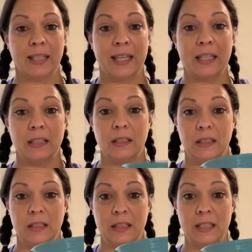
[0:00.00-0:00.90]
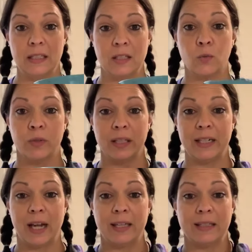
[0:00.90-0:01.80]
Like, this is a really
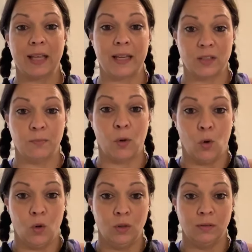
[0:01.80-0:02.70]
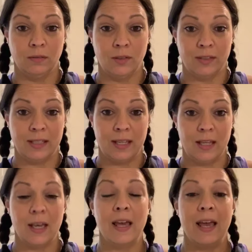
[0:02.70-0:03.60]
nice sized bowl, you see,